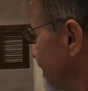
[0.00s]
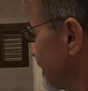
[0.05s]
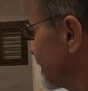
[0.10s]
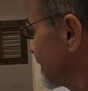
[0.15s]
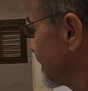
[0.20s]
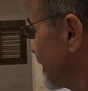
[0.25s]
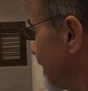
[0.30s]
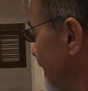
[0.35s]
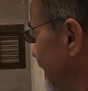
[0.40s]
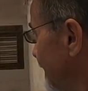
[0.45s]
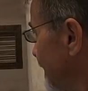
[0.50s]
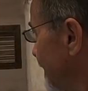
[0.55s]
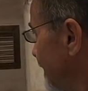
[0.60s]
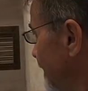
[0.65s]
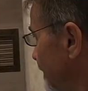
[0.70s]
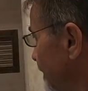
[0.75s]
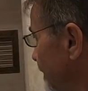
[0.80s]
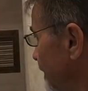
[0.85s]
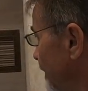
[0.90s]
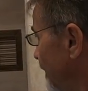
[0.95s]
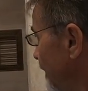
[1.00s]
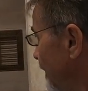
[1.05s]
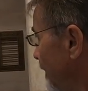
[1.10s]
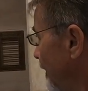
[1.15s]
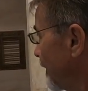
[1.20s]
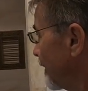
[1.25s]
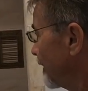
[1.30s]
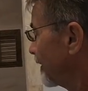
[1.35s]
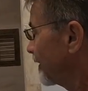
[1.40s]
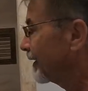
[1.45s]
inside here,
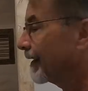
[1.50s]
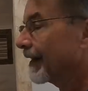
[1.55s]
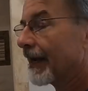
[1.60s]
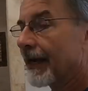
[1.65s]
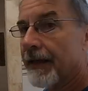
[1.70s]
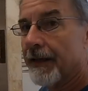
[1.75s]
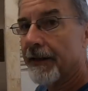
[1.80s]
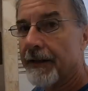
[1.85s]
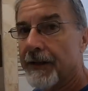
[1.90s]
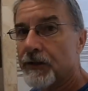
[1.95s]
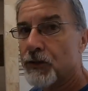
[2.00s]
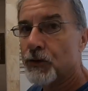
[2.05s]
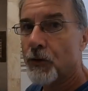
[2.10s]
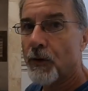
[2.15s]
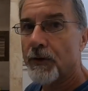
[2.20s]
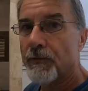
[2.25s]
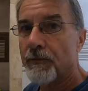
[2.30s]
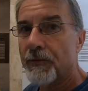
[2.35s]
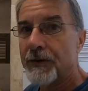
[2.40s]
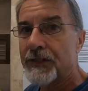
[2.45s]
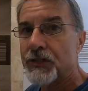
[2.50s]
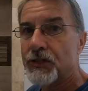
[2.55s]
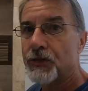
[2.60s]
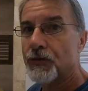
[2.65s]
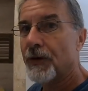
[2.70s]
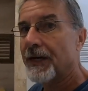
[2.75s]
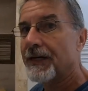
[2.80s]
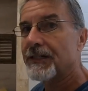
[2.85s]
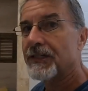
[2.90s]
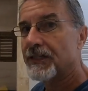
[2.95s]
uh, it, it, sort of
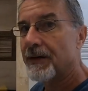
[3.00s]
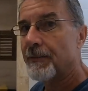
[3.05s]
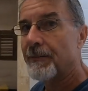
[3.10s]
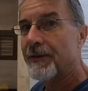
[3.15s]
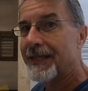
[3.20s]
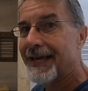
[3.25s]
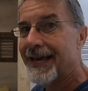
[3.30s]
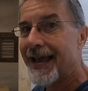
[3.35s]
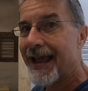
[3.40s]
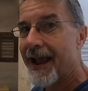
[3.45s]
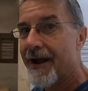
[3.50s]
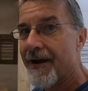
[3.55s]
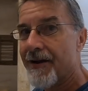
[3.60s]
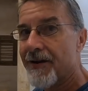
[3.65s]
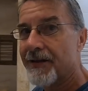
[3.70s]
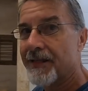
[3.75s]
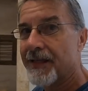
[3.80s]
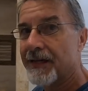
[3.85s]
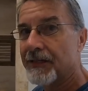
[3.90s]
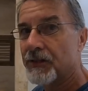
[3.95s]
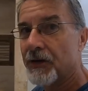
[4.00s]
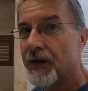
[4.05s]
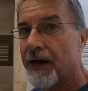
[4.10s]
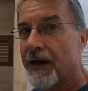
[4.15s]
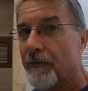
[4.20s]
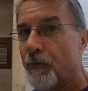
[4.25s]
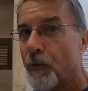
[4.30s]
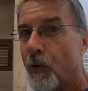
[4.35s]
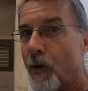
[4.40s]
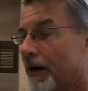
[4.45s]
restricts some of the area that you
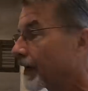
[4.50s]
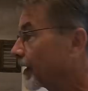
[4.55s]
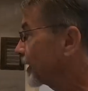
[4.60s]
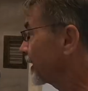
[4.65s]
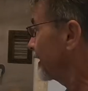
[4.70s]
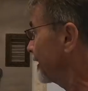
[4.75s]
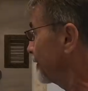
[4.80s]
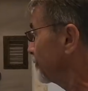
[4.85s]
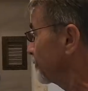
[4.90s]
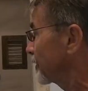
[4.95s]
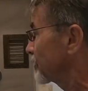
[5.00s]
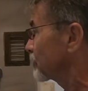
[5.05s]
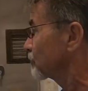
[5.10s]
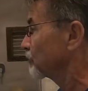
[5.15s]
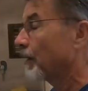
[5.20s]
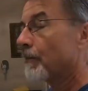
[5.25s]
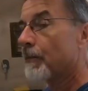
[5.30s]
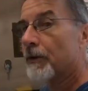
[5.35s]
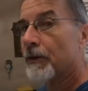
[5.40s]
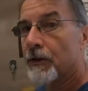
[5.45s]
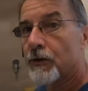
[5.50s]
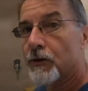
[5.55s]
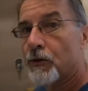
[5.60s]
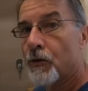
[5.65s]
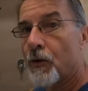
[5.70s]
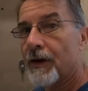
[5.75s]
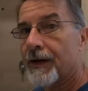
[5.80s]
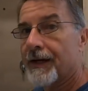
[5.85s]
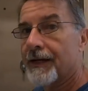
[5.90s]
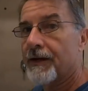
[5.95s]
have walking in. Because remember, the
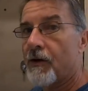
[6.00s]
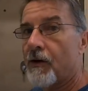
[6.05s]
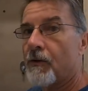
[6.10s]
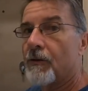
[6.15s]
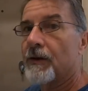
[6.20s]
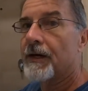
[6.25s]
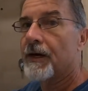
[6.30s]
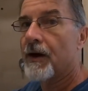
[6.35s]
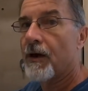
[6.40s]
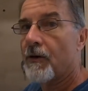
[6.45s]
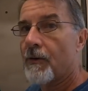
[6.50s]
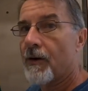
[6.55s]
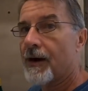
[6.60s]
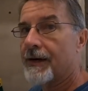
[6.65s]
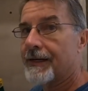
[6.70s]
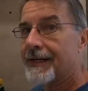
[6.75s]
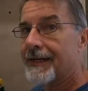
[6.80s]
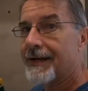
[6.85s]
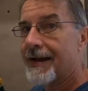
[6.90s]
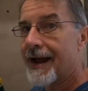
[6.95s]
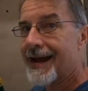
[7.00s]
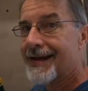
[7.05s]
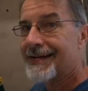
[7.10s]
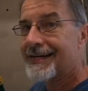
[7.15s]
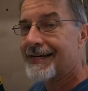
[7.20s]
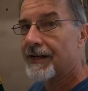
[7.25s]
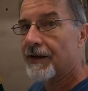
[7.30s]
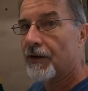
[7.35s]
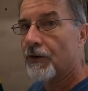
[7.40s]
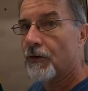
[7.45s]
door can only go on a
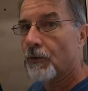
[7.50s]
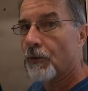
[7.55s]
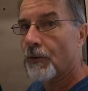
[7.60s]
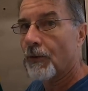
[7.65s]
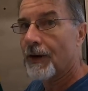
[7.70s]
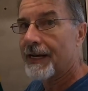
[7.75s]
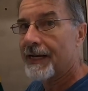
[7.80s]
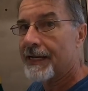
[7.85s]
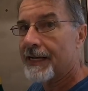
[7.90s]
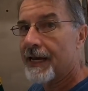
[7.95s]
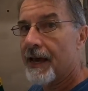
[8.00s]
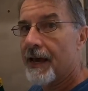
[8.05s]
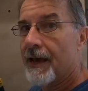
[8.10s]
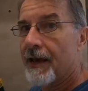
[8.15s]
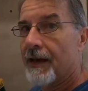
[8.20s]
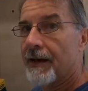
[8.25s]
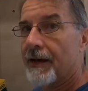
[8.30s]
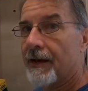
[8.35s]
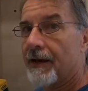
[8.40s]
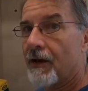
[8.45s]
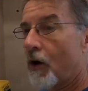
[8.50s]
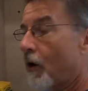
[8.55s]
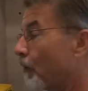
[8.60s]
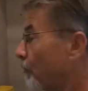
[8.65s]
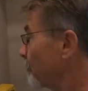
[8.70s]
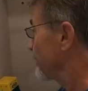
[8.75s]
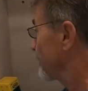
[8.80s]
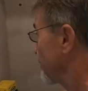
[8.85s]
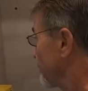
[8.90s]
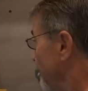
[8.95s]
90 degree uh,
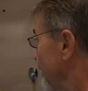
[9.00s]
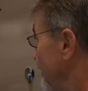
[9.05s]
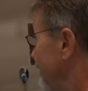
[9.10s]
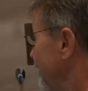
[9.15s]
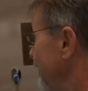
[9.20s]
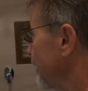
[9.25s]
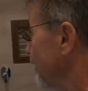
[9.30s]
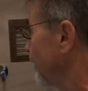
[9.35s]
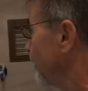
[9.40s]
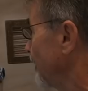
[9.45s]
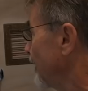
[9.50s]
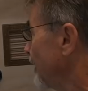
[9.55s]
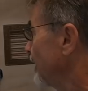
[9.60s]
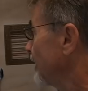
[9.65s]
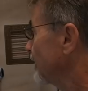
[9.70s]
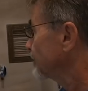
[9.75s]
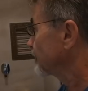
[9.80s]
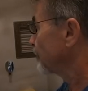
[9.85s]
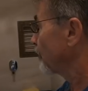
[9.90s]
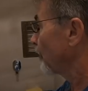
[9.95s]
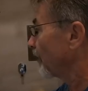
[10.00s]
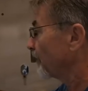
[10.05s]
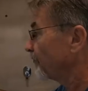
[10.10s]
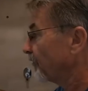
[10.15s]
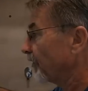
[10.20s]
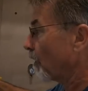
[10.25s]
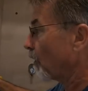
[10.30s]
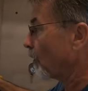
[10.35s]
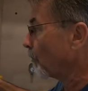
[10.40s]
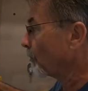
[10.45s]
opening right here. So if
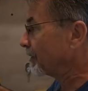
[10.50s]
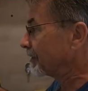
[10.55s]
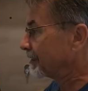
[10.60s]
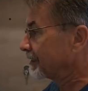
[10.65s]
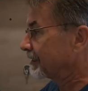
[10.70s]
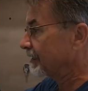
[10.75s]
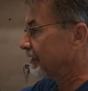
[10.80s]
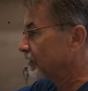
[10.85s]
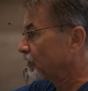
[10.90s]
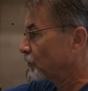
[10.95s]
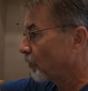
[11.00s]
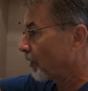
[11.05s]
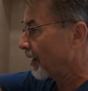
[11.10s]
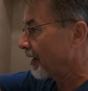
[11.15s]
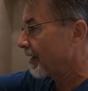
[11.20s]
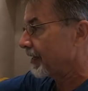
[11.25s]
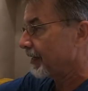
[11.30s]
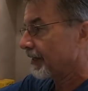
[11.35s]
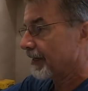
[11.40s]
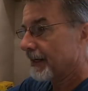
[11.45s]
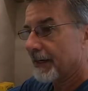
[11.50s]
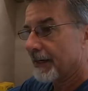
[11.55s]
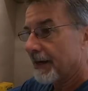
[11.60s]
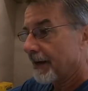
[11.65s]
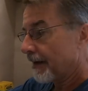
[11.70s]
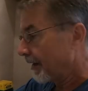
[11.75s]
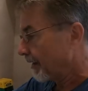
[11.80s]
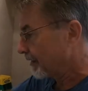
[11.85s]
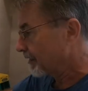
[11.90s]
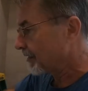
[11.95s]
it opens this way,
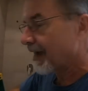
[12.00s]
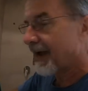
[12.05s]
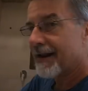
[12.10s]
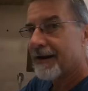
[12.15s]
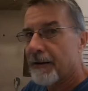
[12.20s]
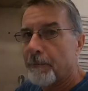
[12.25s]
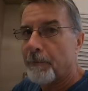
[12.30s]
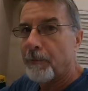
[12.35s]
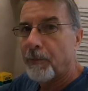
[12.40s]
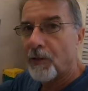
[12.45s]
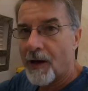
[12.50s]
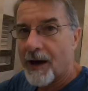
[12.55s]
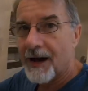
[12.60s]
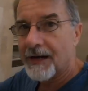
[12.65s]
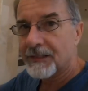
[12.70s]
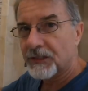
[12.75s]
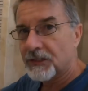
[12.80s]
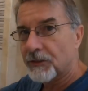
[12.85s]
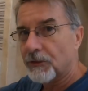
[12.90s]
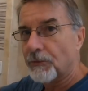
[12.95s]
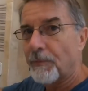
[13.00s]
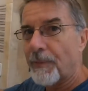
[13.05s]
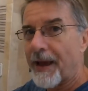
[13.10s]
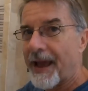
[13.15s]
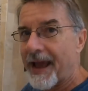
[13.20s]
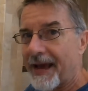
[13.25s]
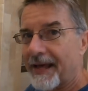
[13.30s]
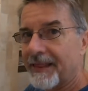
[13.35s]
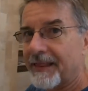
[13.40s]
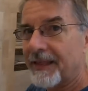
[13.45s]
it's kind of blocks your
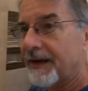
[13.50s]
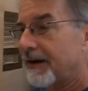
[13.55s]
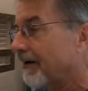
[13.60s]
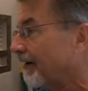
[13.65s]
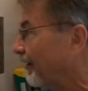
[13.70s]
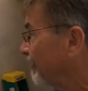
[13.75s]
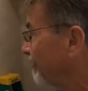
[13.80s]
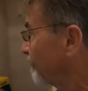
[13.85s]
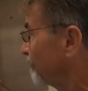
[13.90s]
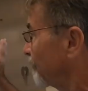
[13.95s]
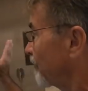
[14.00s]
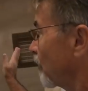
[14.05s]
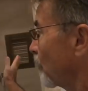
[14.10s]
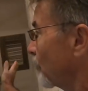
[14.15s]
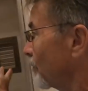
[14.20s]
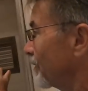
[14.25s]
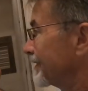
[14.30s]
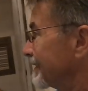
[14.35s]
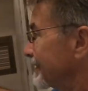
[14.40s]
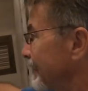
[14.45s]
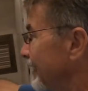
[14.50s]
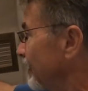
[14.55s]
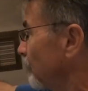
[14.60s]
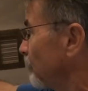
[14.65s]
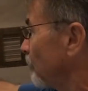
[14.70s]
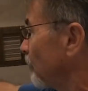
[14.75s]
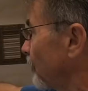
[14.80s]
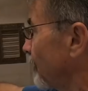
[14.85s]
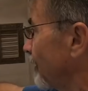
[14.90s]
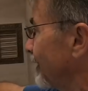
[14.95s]
path here, and if it opens
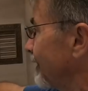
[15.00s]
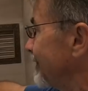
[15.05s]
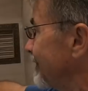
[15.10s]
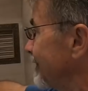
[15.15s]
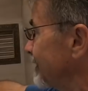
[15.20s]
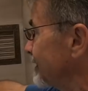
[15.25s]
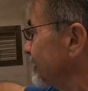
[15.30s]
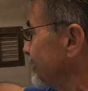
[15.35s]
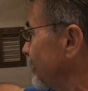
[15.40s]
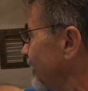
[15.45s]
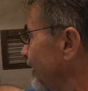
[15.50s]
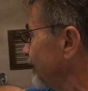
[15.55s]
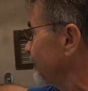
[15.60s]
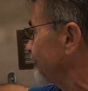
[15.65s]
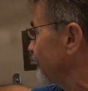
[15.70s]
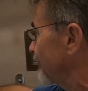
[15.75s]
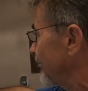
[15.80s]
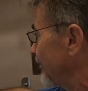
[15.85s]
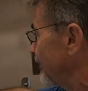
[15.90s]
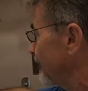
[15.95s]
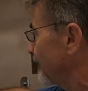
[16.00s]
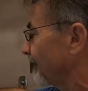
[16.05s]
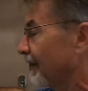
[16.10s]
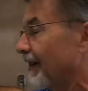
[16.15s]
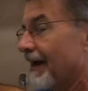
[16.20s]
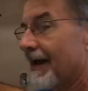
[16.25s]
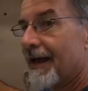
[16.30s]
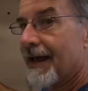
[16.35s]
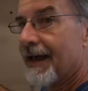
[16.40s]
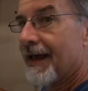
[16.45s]
inward on this side over here,
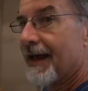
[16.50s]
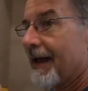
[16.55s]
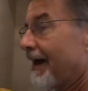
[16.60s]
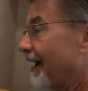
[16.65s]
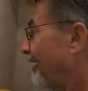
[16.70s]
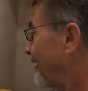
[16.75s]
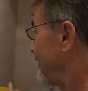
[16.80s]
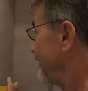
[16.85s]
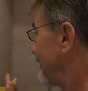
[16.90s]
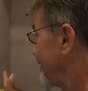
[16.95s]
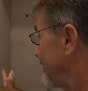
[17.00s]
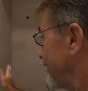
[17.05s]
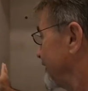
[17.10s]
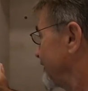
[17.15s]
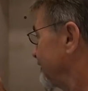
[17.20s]
uh,